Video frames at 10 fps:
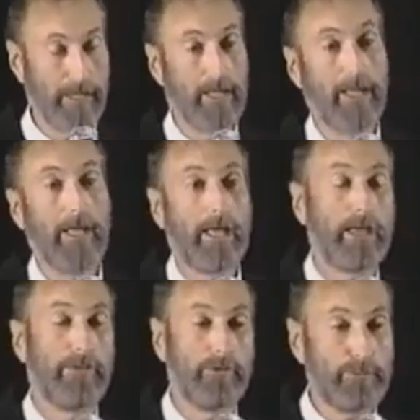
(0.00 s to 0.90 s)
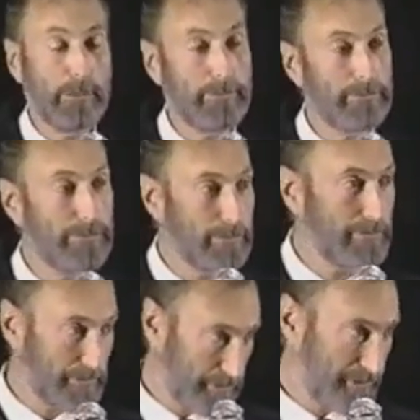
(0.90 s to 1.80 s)
And those people who could
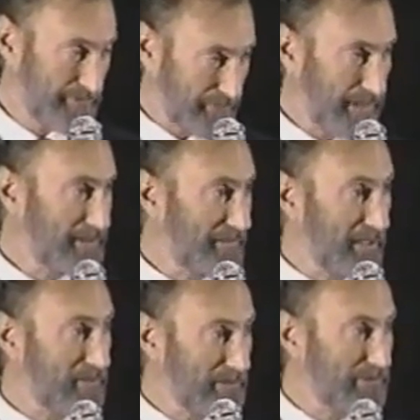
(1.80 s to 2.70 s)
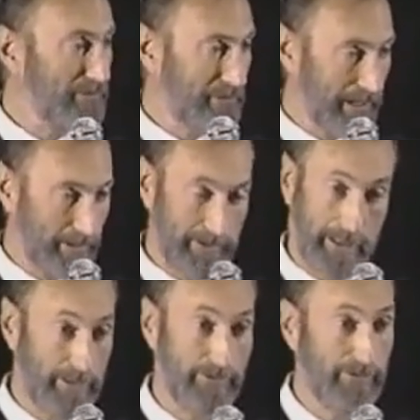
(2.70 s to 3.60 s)
eat in that delicious style, and it's
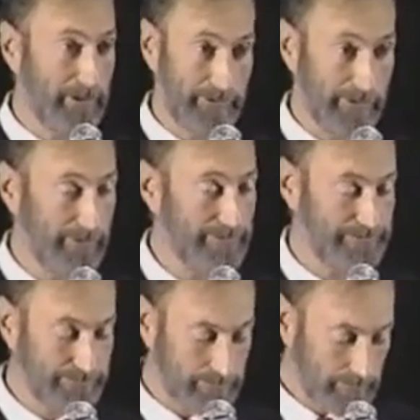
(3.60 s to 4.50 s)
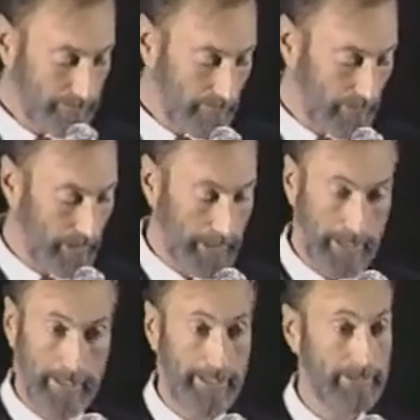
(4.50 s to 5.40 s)
delicious, and
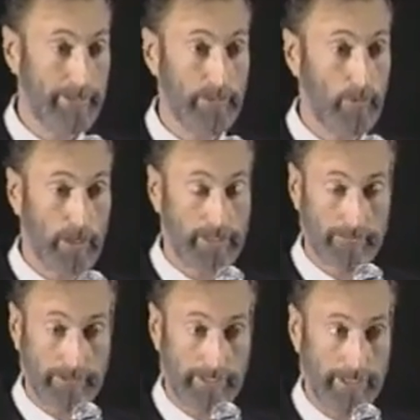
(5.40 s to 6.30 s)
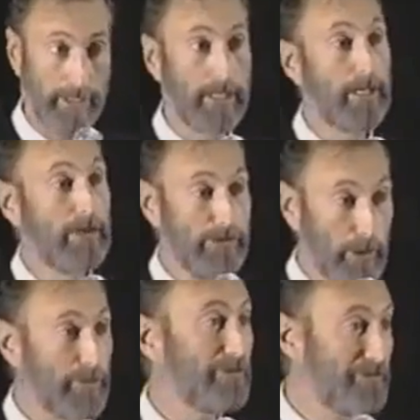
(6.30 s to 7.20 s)
take a walk every day, noticed the
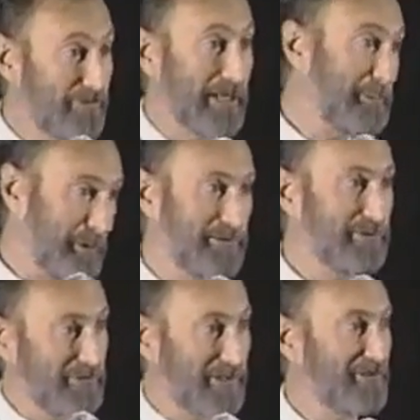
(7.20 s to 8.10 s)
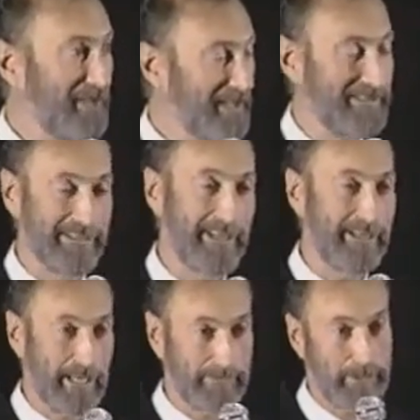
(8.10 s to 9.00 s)
same wonderful changes I did. I'd have them
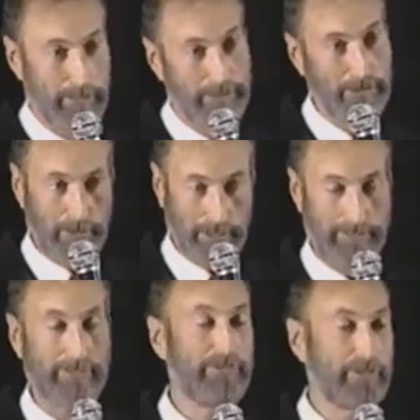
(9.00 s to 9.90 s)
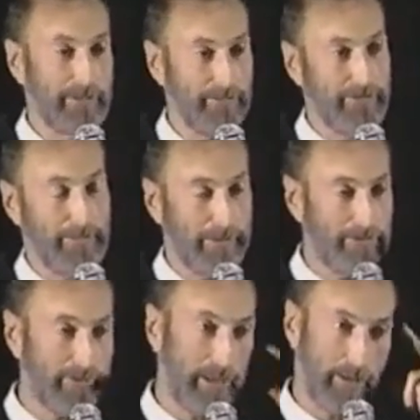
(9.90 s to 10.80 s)
come in the office and step on the scale
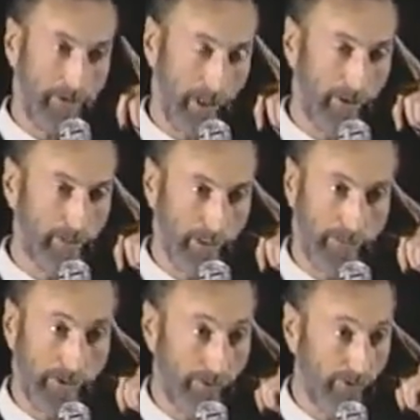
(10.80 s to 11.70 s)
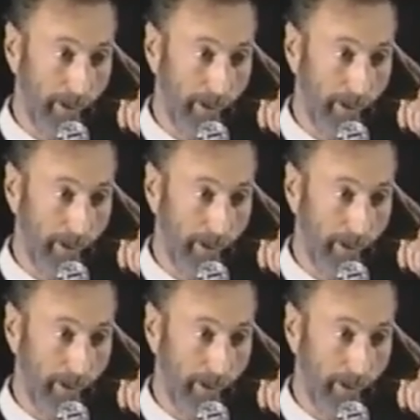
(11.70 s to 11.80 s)
and get their blood pressure checked.